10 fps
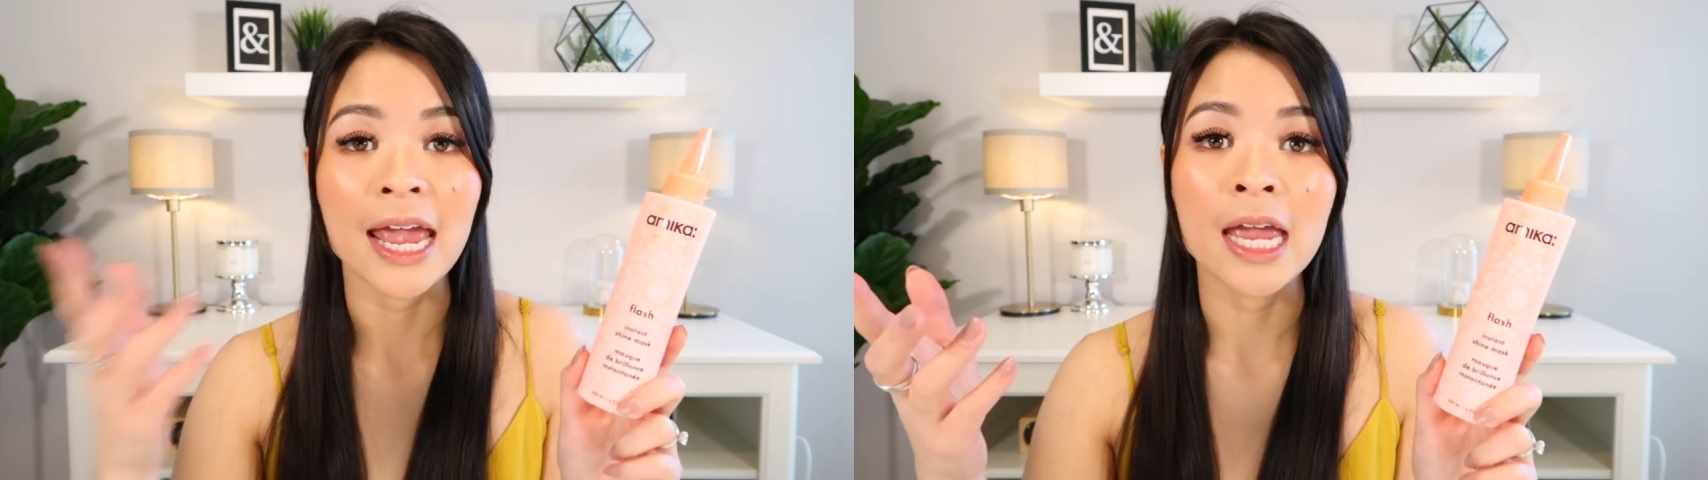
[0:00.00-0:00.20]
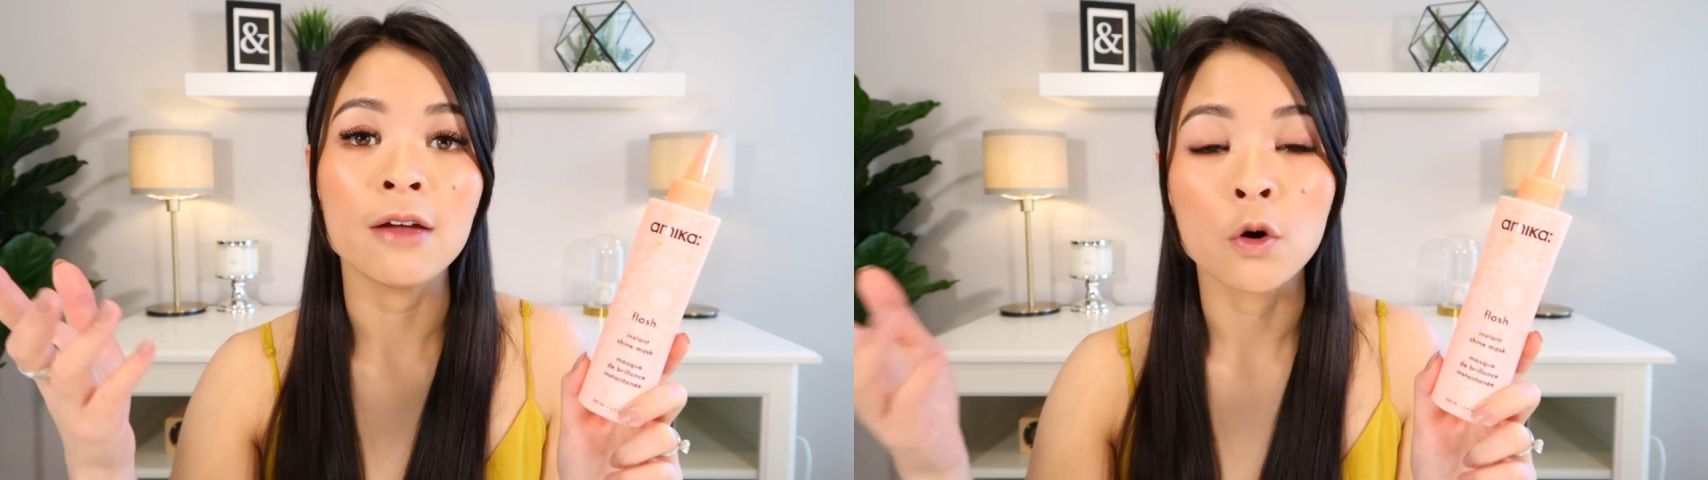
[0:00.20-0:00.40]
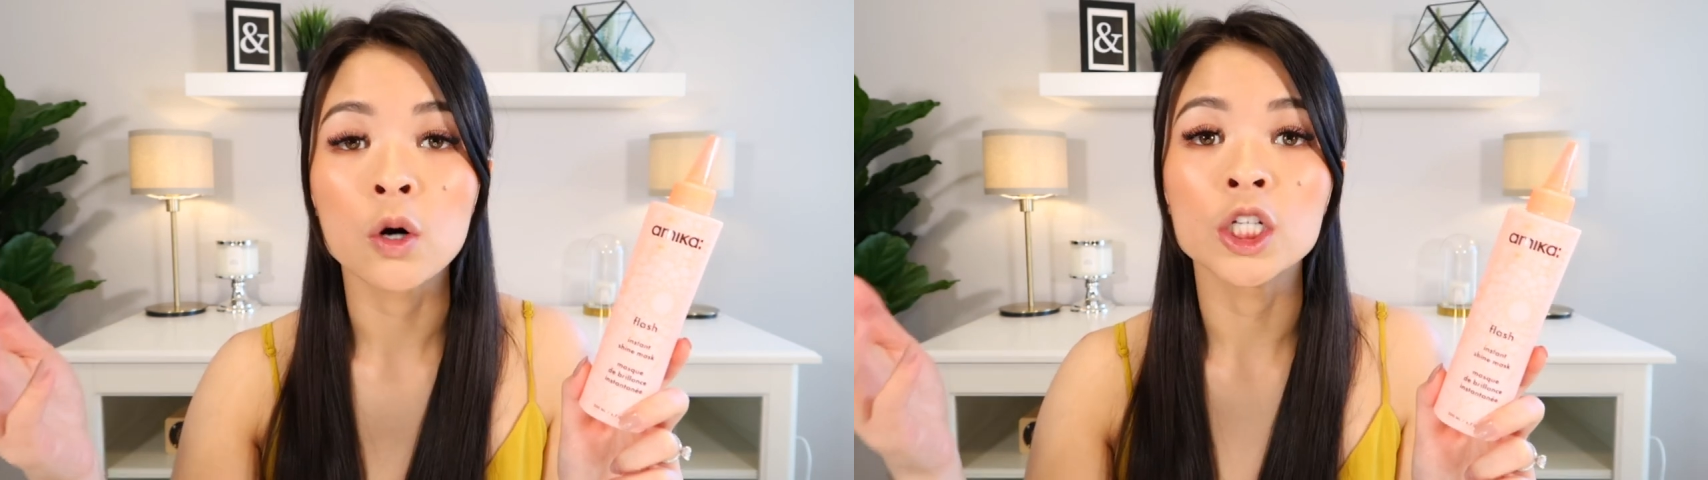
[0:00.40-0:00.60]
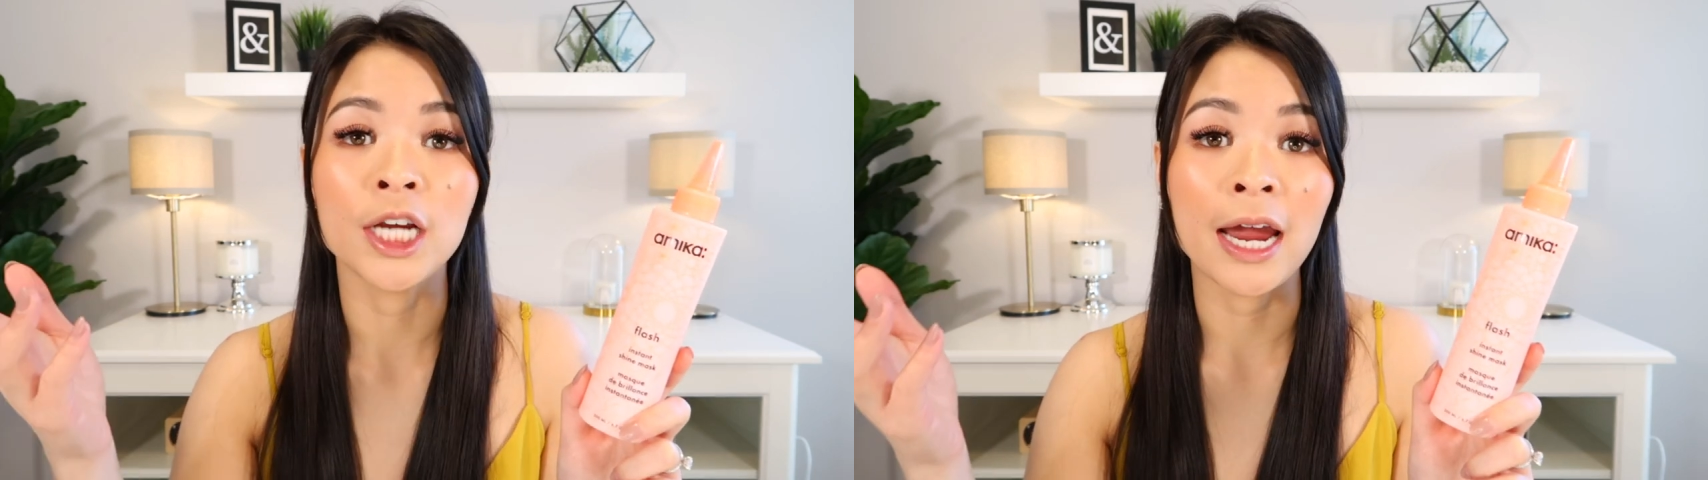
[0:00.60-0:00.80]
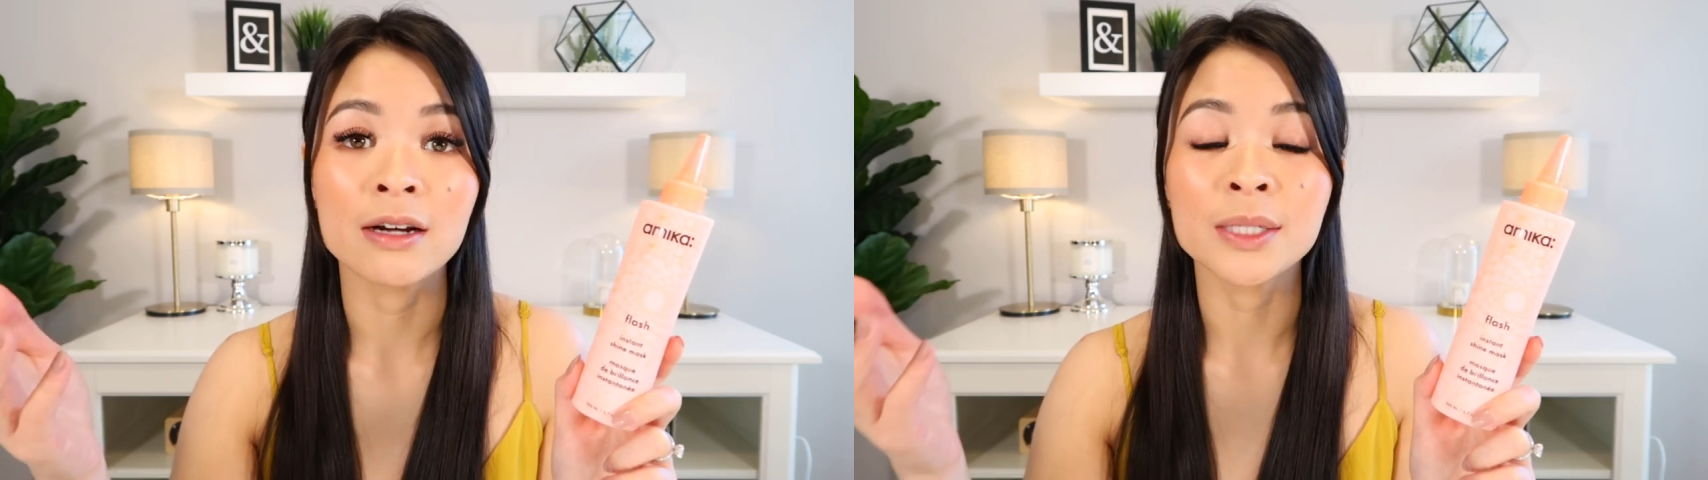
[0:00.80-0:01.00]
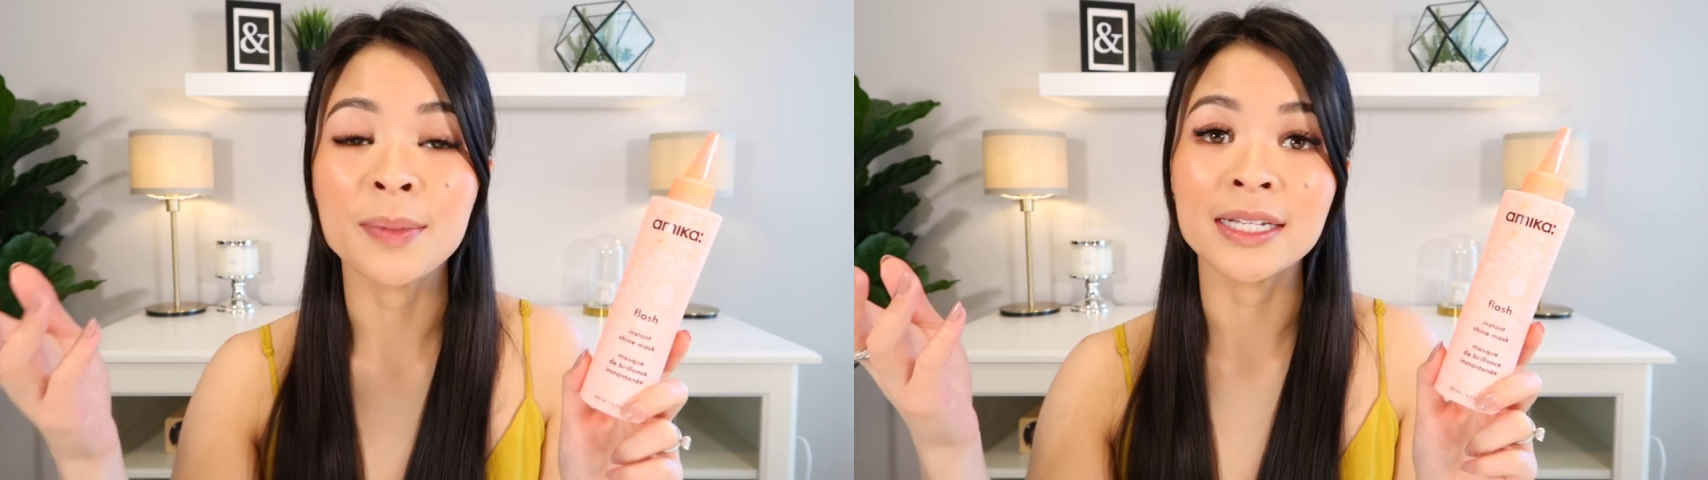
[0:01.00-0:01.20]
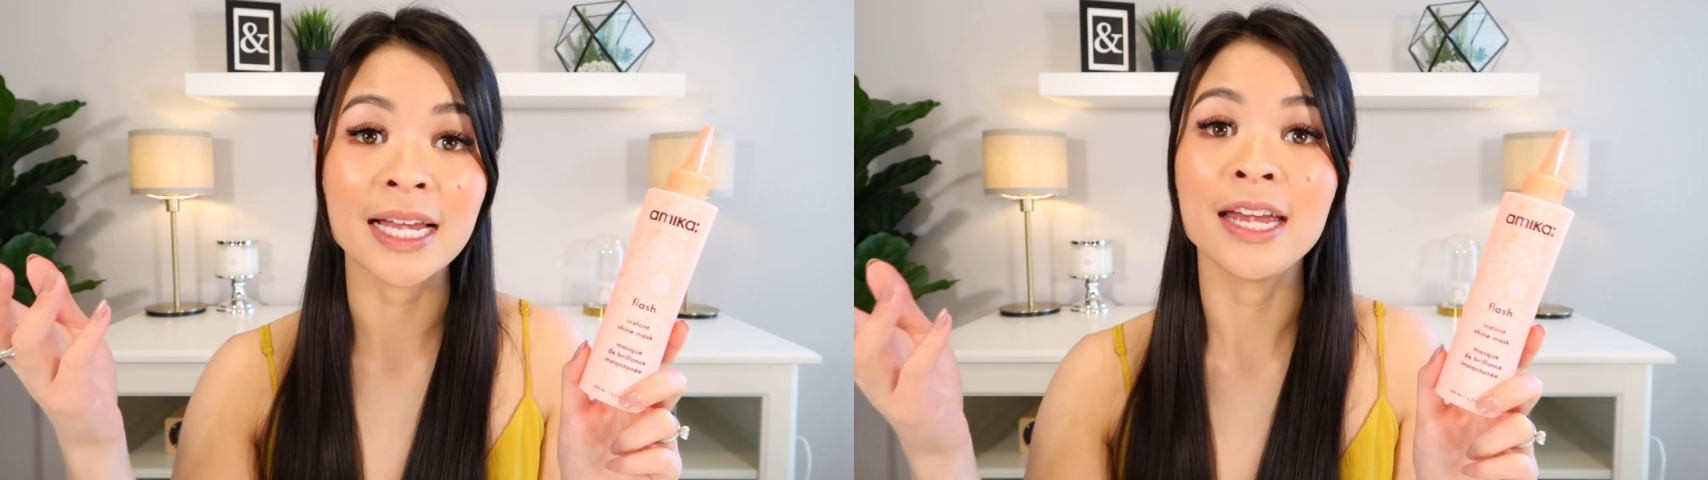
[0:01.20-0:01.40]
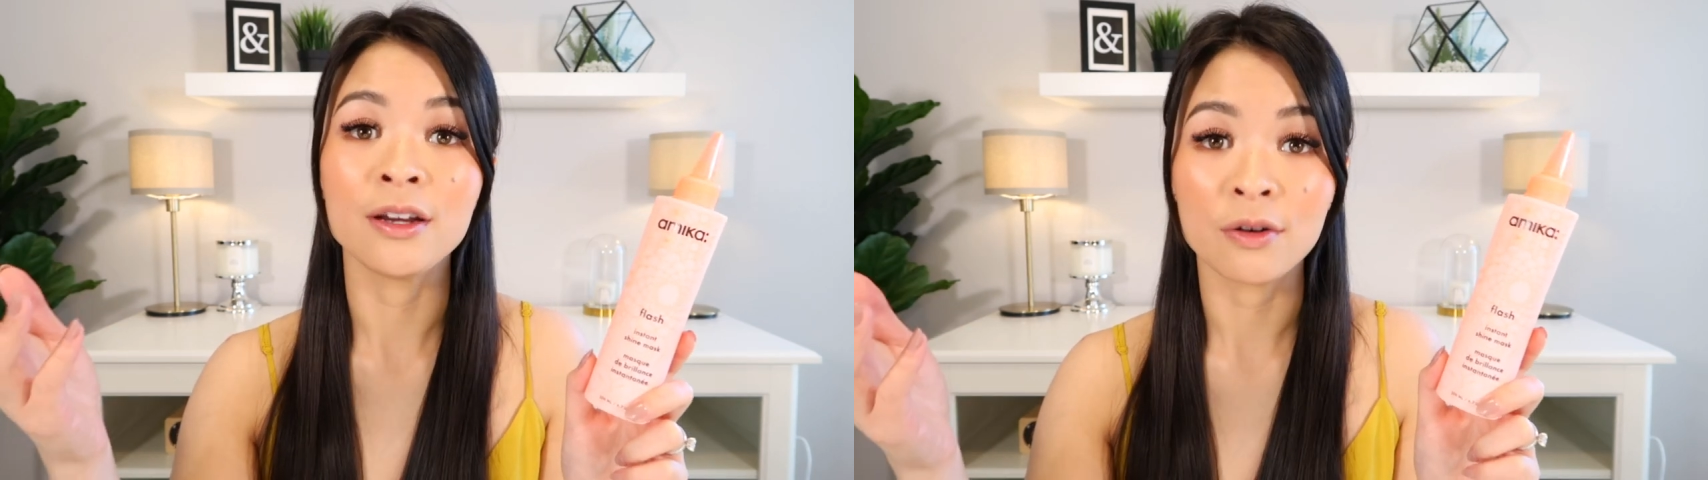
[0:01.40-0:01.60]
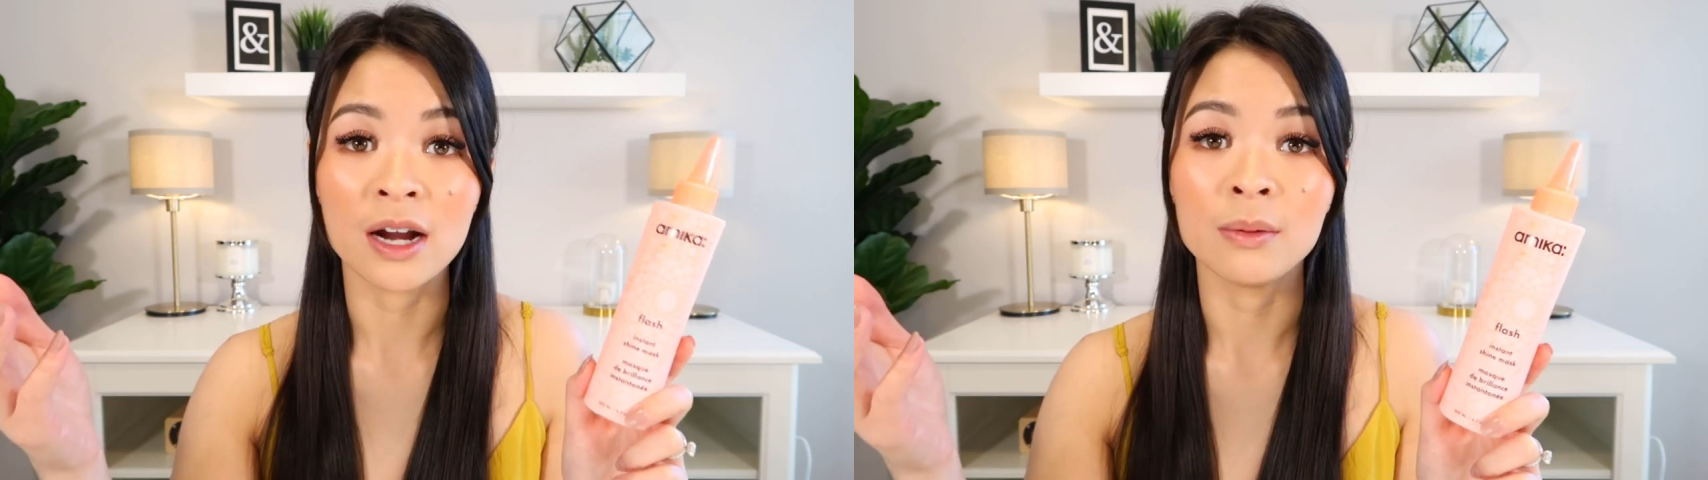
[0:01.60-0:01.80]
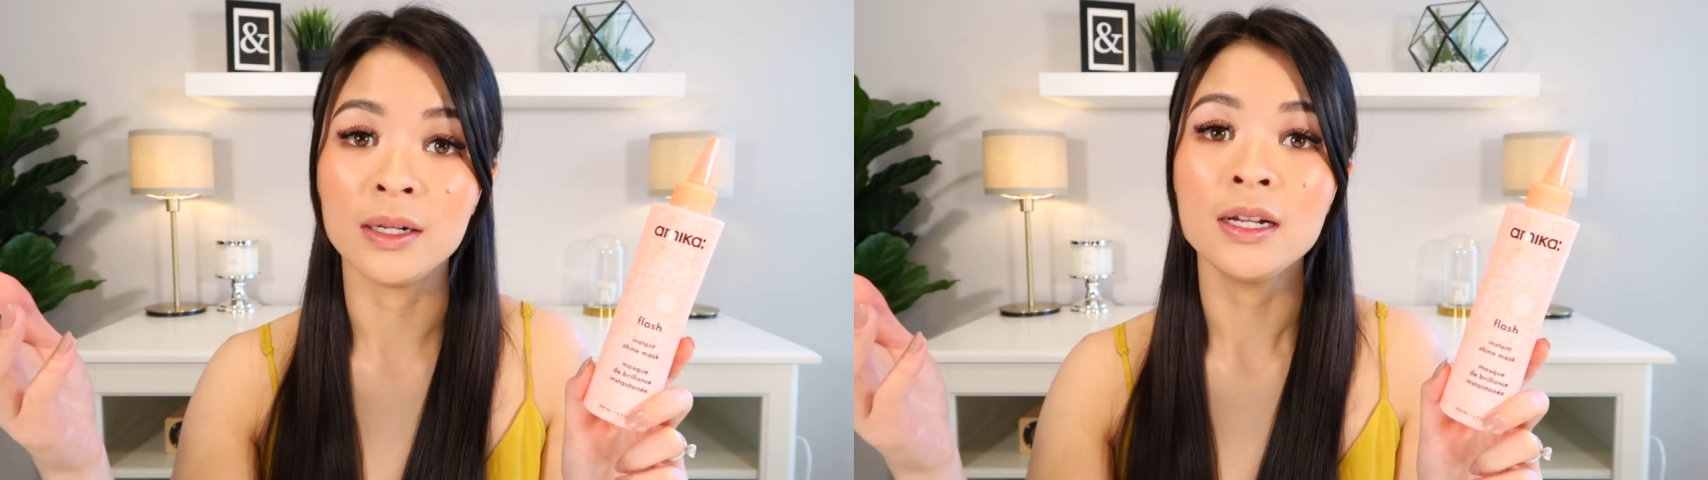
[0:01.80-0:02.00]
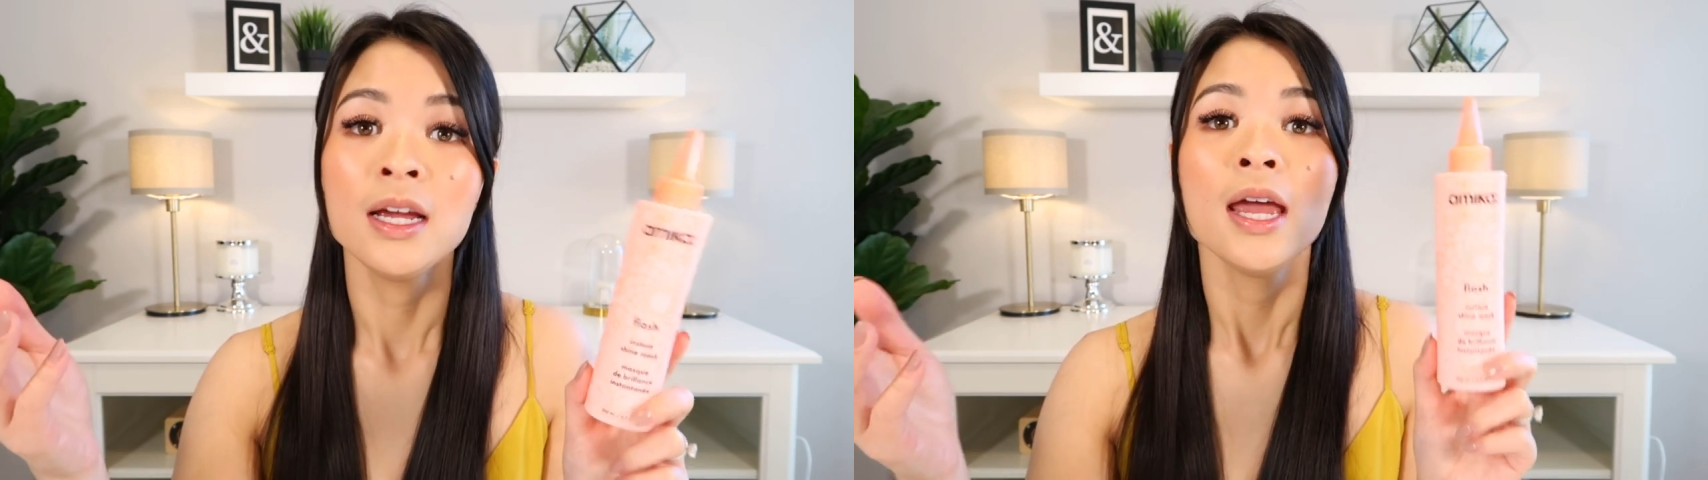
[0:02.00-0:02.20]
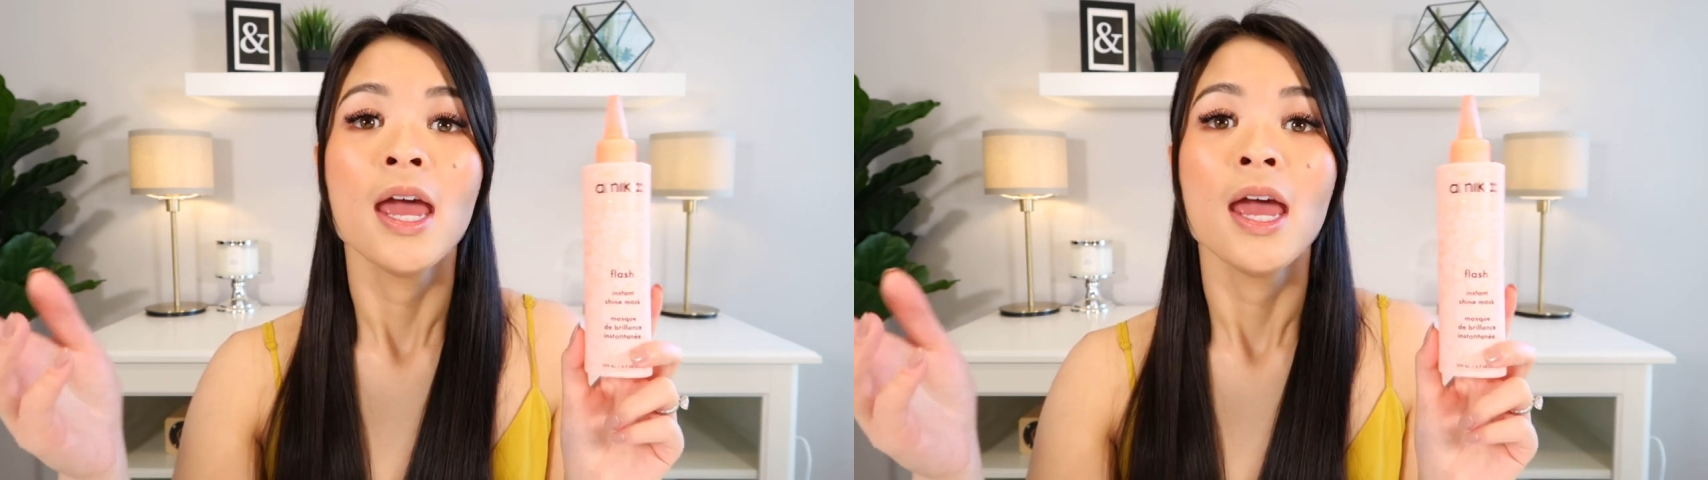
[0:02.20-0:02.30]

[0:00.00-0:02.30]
A, of course your hair smells incredible,